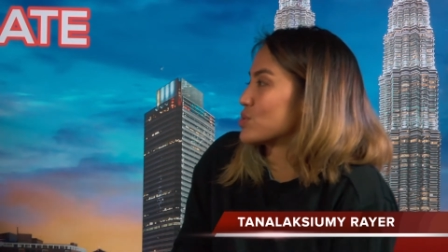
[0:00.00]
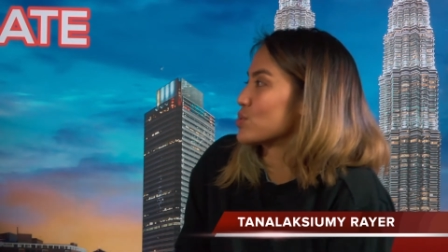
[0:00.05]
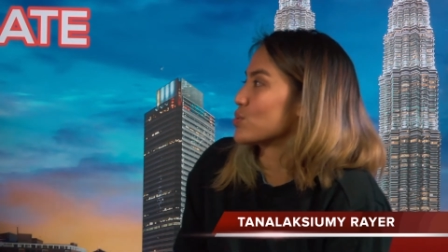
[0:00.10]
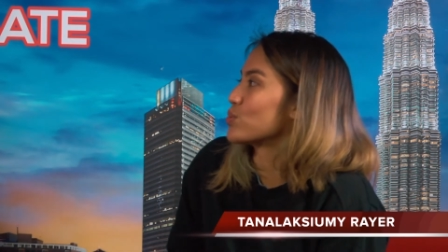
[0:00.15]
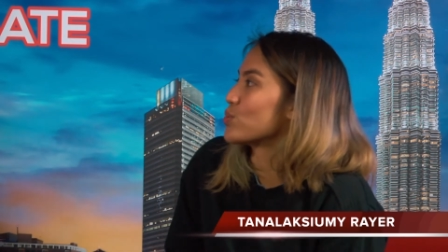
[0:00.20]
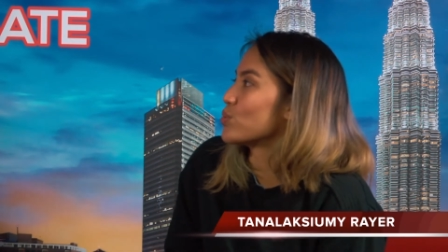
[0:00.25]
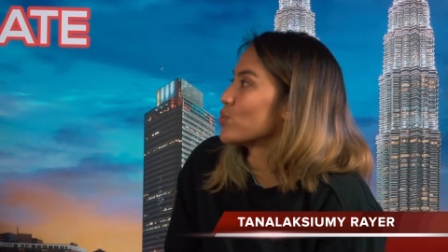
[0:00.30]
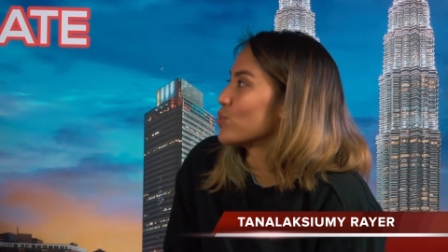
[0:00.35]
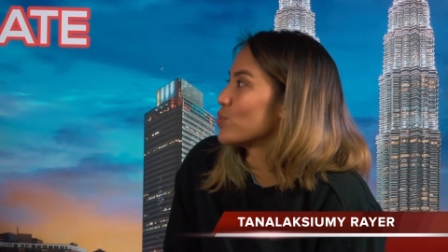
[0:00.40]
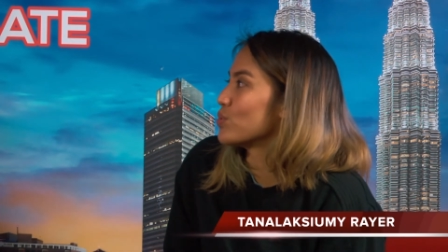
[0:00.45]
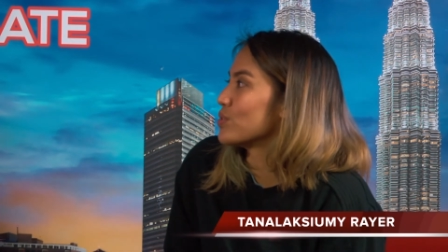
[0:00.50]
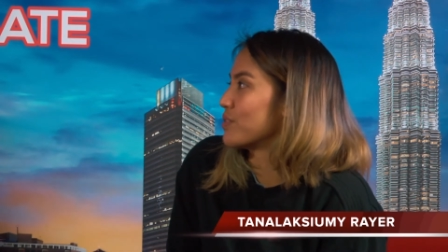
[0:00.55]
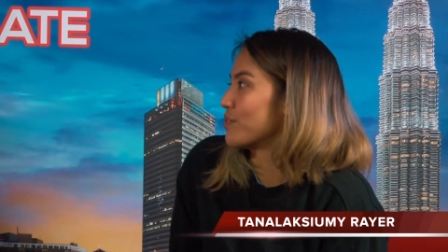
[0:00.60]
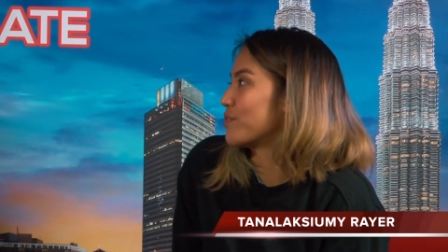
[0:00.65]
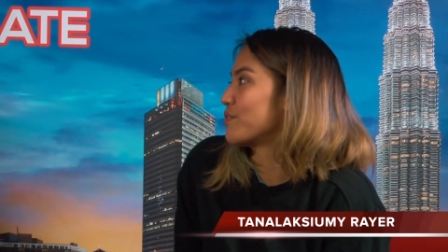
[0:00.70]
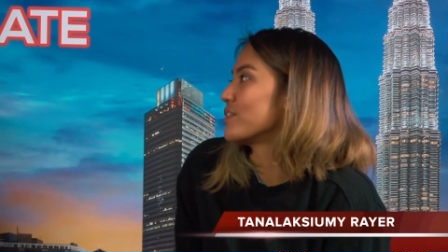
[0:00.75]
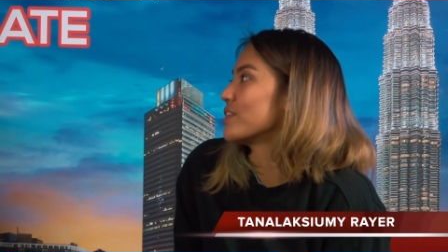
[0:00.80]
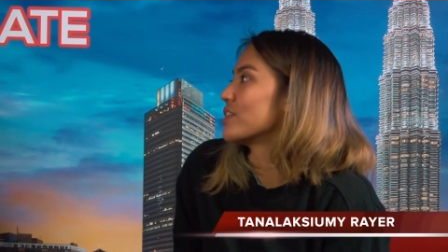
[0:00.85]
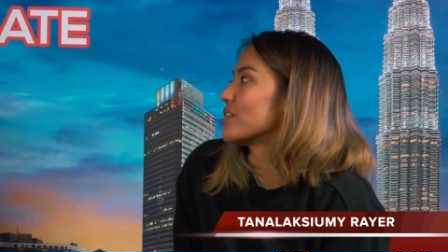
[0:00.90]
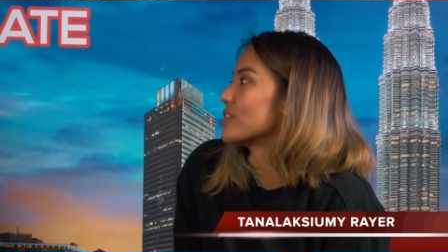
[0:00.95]
to the
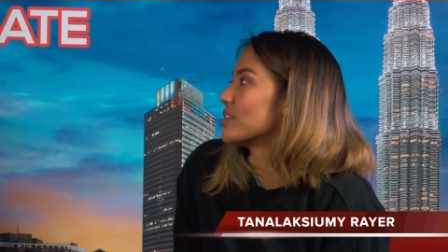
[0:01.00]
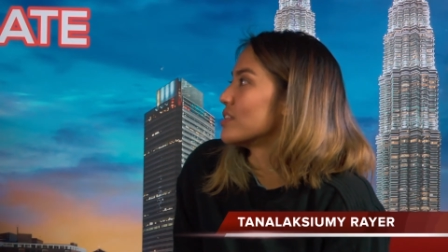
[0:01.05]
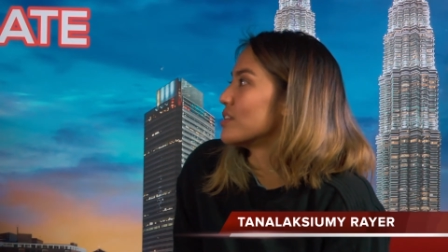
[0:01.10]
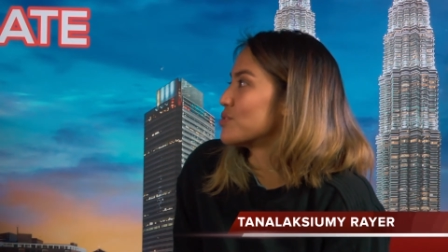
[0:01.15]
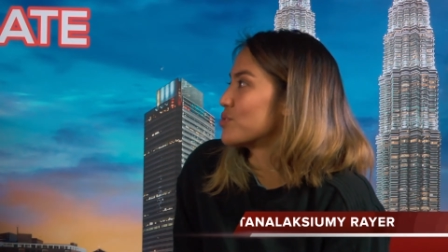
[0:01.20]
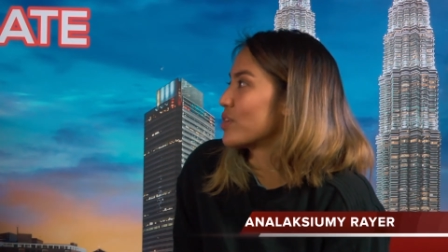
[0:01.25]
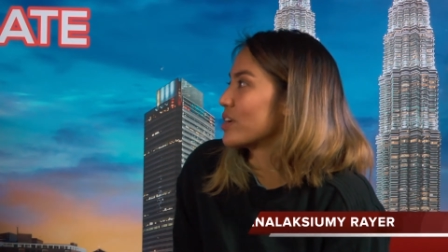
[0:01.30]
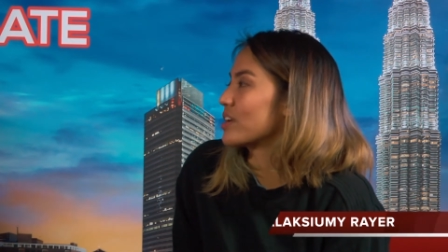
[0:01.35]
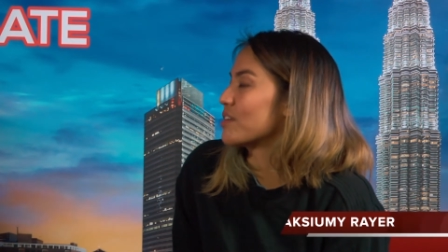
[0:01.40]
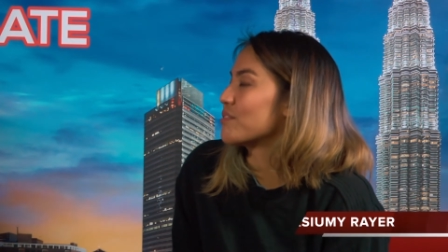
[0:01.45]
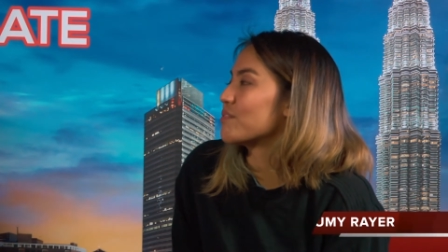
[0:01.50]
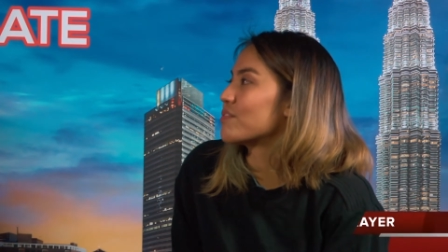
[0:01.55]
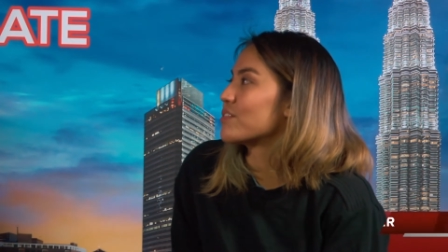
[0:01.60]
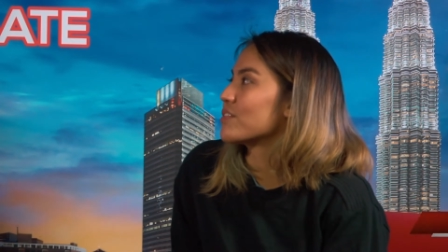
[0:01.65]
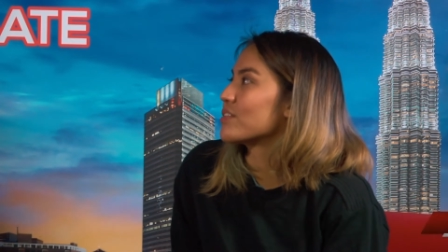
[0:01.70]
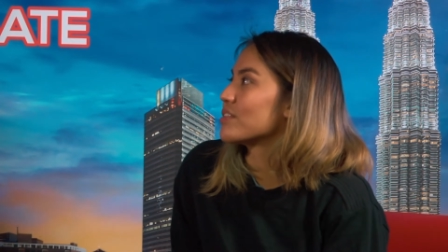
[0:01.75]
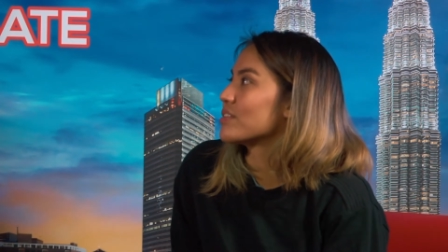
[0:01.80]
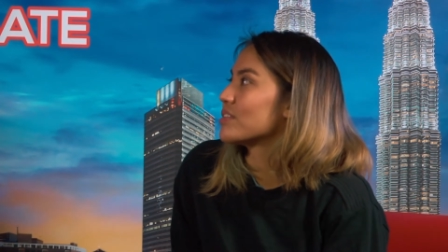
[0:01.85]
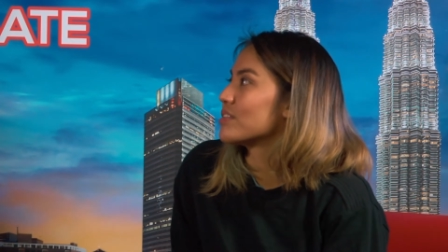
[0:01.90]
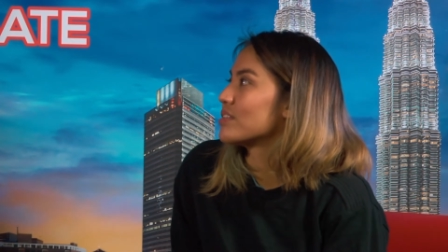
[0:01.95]
field, the track and
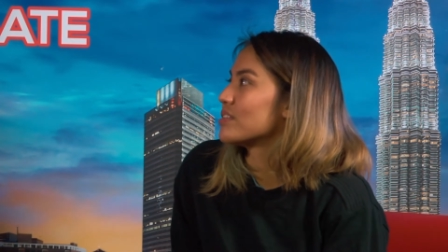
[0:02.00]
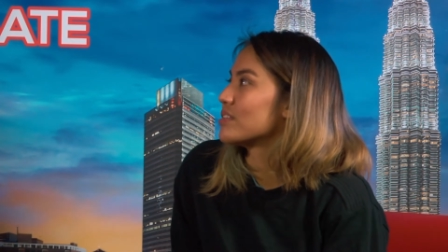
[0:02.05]
field.